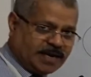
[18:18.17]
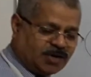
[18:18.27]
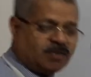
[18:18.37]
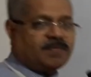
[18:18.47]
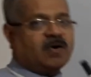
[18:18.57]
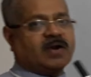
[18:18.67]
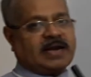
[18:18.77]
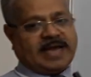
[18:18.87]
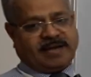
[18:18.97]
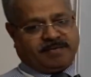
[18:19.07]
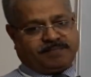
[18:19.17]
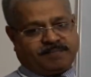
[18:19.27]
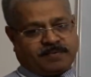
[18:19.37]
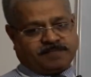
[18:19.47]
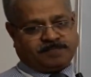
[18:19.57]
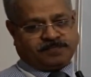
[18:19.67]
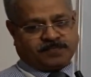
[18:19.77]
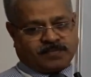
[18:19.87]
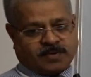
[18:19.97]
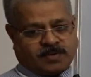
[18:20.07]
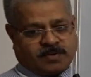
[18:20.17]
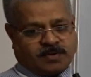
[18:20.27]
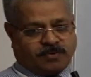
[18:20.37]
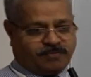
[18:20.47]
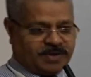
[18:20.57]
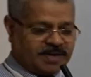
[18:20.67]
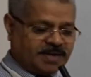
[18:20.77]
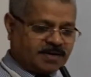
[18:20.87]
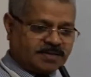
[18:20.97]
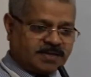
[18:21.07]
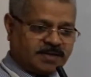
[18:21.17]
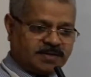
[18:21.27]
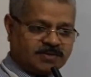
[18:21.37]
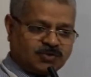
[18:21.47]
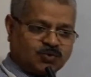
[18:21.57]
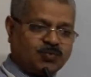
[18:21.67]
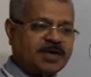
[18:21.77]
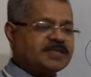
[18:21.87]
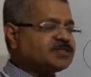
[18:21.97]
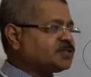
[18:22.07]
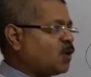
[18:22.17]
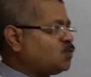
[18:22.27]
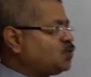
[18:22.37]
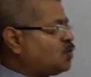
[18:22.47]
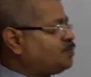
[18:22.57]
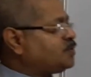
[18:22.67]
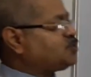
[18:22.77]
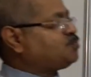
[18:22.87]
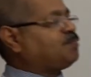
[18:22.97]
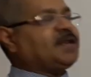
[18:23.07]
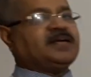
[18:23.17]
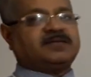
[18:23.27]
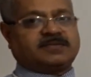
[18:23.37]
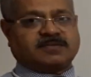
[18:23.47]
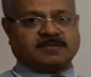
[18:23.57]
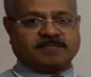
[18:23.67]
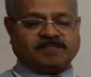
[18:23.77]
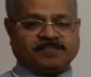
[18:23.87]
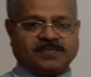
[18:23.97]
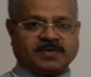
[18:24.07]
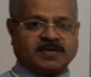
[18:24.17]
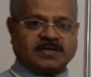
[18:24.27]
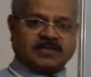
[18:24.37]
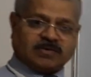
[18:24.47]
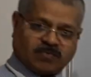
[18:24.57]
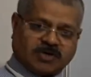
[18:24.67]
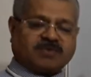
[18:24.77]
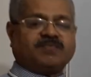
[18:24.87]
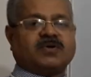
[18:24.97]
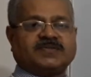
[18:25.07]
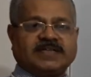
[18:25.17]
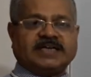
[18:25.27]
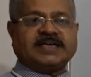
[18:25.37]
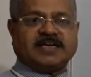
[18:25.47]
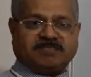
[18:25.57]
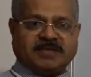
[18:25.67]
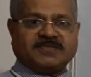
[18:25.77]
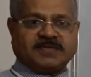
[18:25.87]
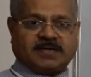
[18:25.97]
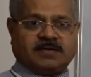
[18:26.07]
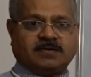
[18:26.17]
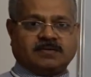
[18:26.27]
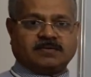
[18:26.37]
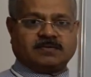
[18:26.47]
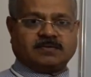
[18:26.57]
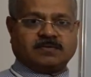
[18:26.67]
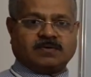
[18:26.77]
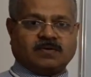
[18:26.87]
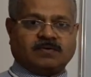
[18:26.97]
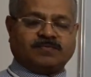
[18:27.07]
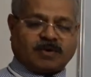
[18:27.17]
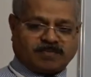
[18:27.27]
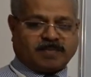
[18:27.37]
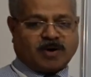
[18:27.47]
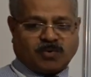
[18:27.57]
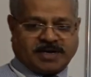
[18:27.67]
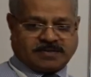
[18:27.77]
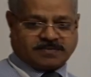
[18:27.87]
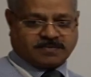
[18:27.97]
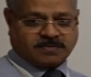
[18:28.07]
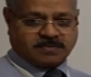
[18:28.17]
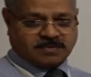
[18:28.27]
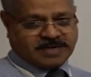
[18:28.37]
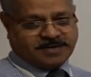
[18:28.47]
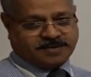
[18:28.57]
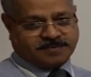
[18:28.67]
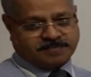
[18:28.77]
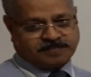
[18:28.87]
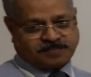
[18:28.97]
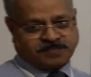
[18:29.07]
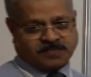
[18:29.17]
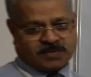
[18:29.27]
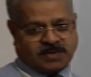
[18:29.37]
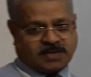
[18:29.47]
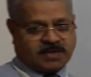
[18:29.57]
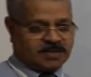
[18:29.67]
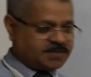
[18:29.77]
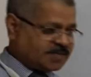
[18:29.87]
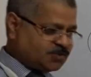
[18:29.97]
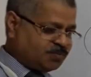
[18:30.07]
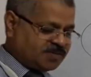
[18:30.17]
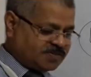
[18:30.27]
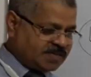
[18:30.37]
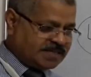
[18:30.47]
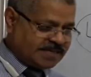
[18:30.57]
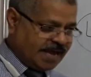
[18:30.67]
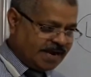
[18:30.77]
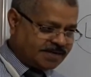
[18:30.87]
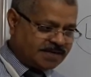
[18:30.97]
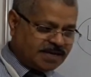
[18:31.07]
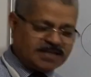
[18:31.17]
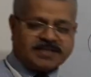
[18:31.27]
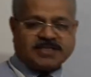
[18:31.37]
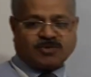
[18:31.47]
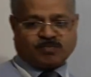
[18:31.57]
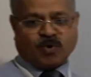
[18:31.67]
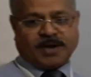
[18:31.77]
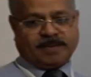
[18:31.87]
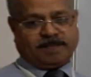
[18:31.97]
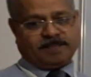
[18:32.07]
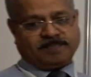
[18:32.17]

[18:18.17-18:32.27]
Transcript: of our life, we hear the sweet sound of springs, the waterfalls that he had mentioned from the mountains, right? Thus we see that in this poem,